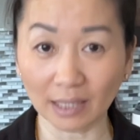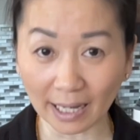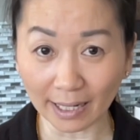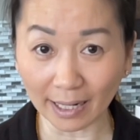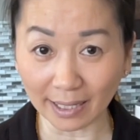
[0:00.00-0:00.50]

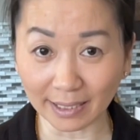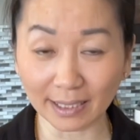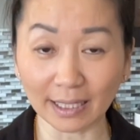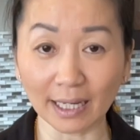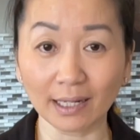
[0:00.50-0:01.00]
And I
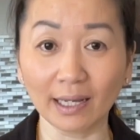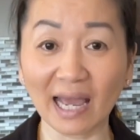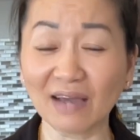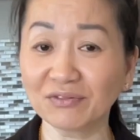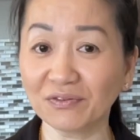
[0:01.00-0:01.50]
did that.
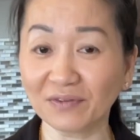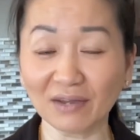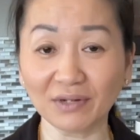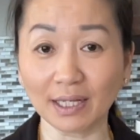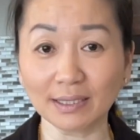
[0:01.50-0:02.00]
After
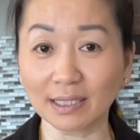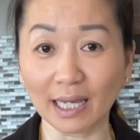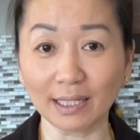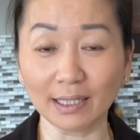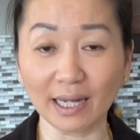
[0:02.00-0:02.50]
5 days,
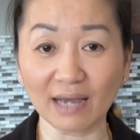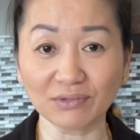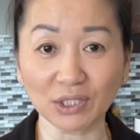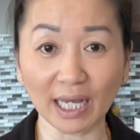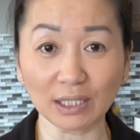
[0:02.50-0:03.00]
I didn't have
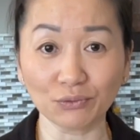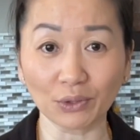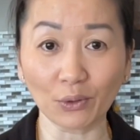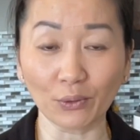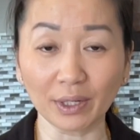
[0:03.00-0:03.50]
a chance to
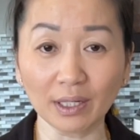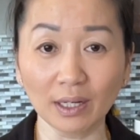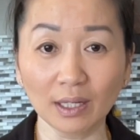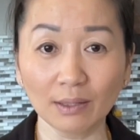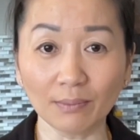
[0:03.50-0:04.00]
record it
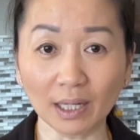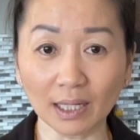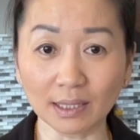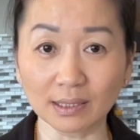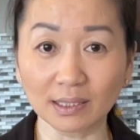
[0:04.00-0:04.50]

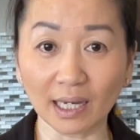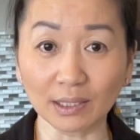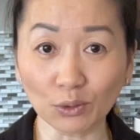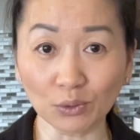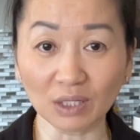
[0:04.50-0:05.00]
because I
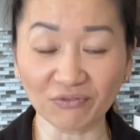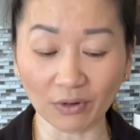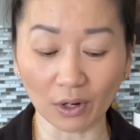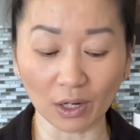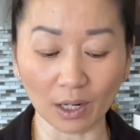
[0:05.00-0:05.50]
totally
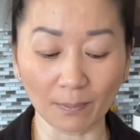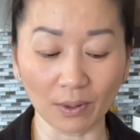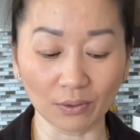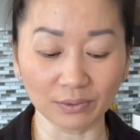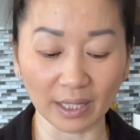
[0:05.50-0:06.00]
forgot
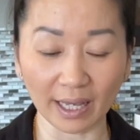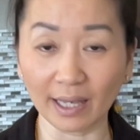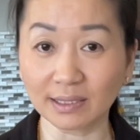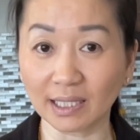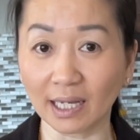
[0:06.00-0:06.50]
about the
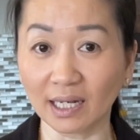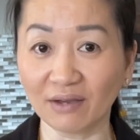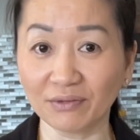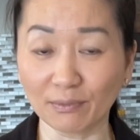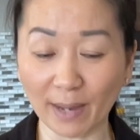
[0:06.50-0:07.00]
eggs that I
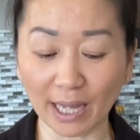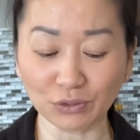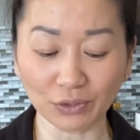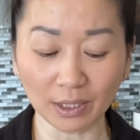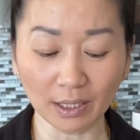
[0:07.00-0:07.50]
left in the
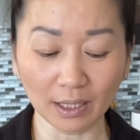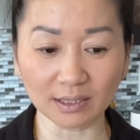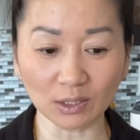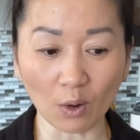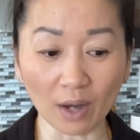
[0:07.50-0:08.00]
pantry.
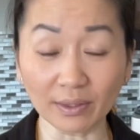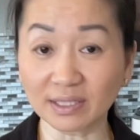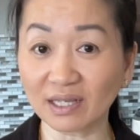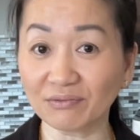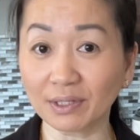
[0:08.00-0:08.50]
So on the
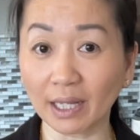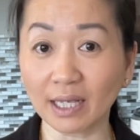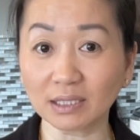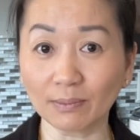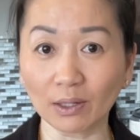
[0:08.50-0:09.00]
7
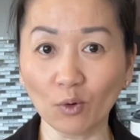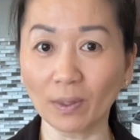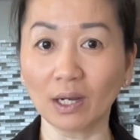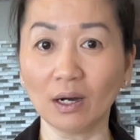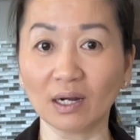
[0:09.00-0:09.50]
days, I'm like, oh
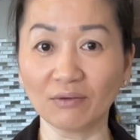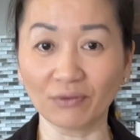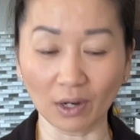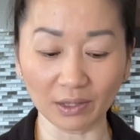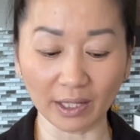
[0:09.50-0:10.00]
my God, I
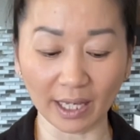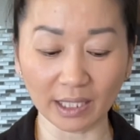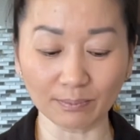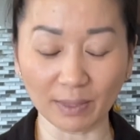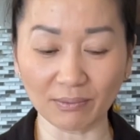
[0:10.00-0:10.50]
forgot the
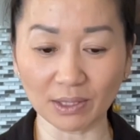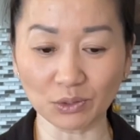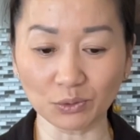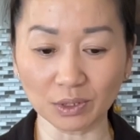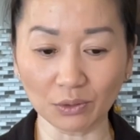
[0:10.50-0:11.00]
egg. Maybe
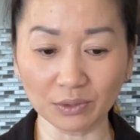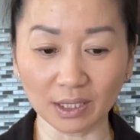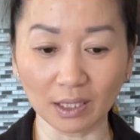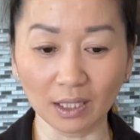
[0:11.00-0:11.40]
it's too salty.